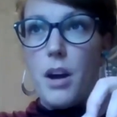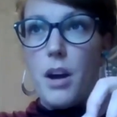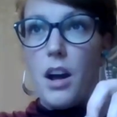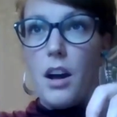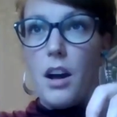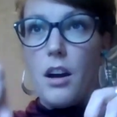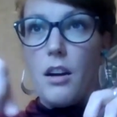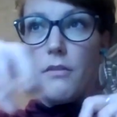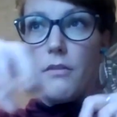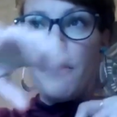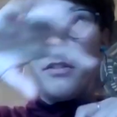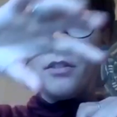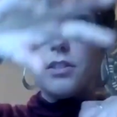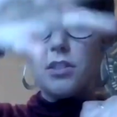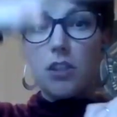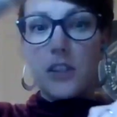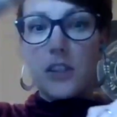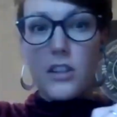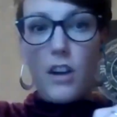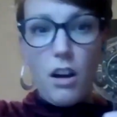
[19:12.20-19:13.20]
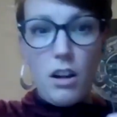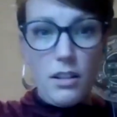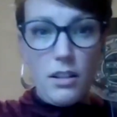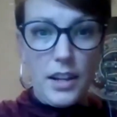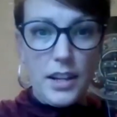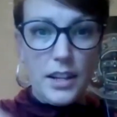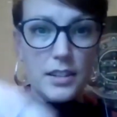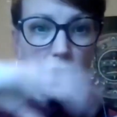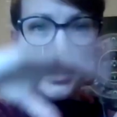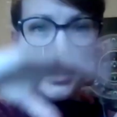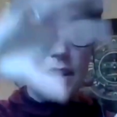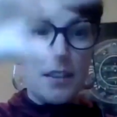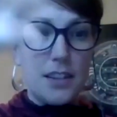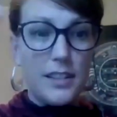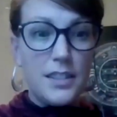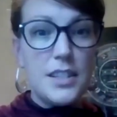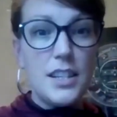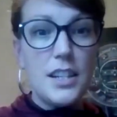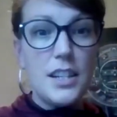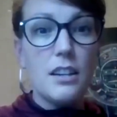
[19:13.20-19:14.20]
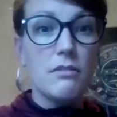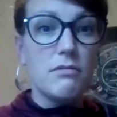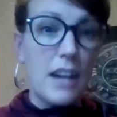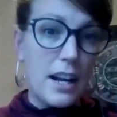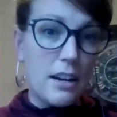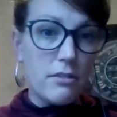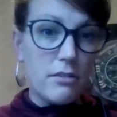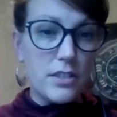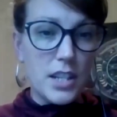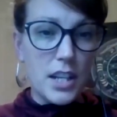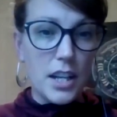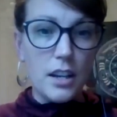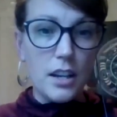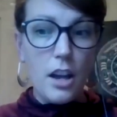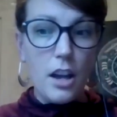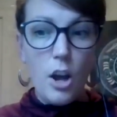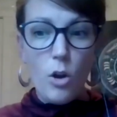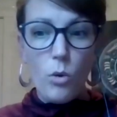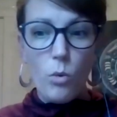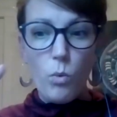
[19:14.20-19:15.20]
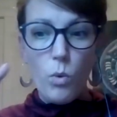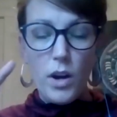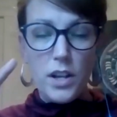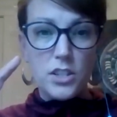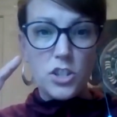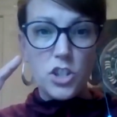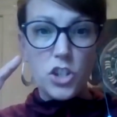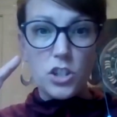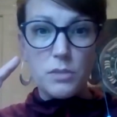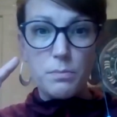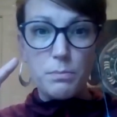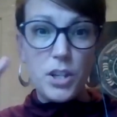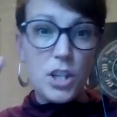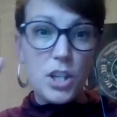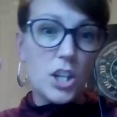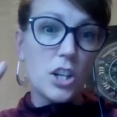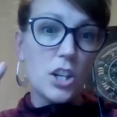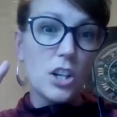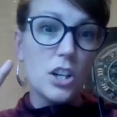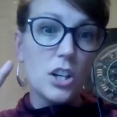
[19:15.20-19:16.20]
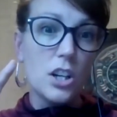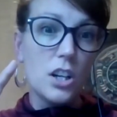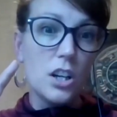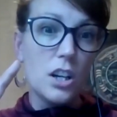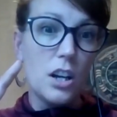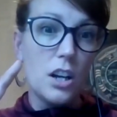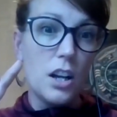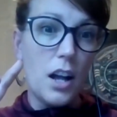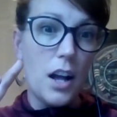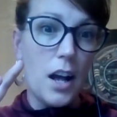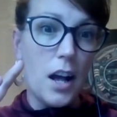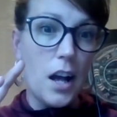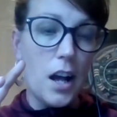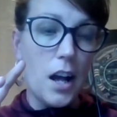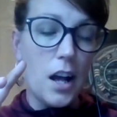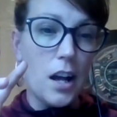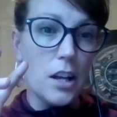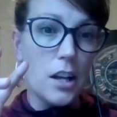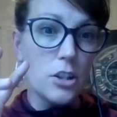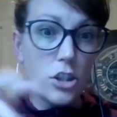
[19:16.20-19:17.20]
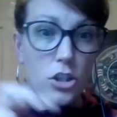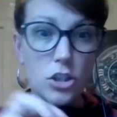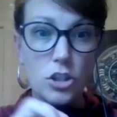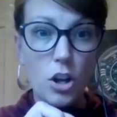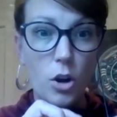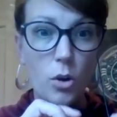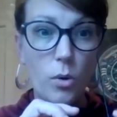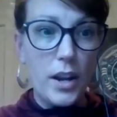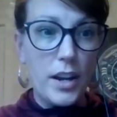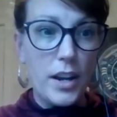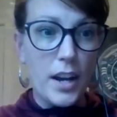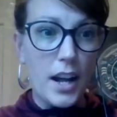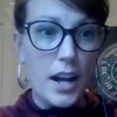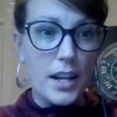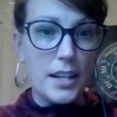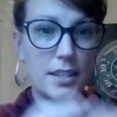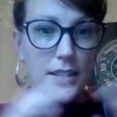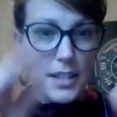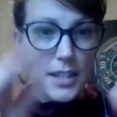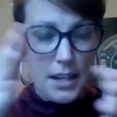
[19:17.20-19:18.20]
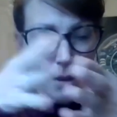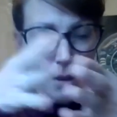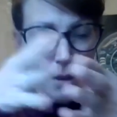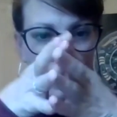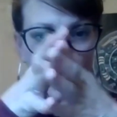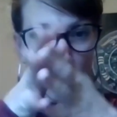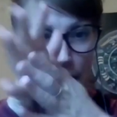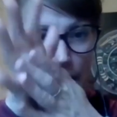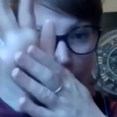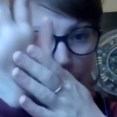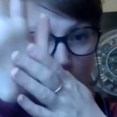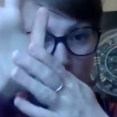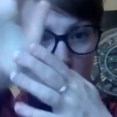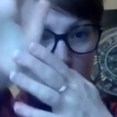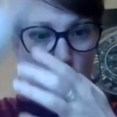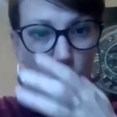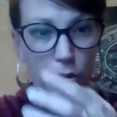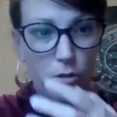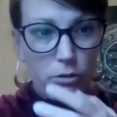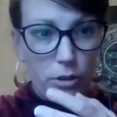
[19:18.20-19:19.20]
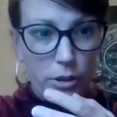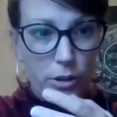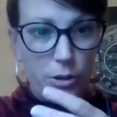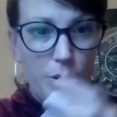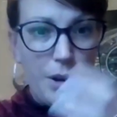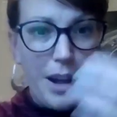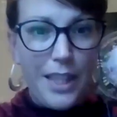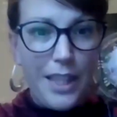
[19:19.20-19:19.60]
of Scotland and the sea around it was just pure snow and ice, and it plowed through,